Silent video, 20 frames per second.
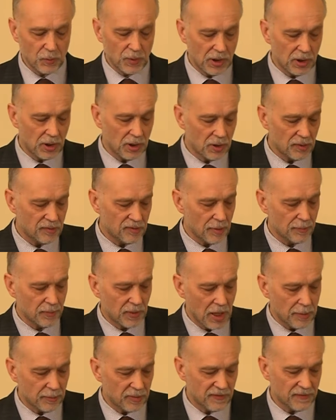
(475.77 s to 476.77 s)
we
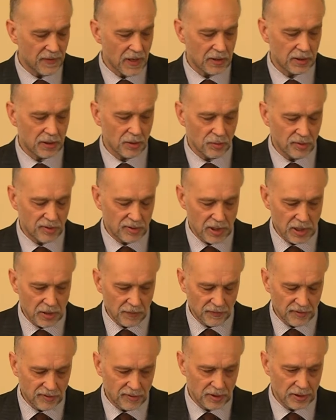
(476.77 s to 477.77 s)
sometimes find
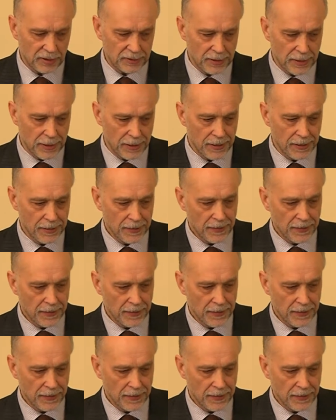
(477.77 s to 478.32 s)
ourselves in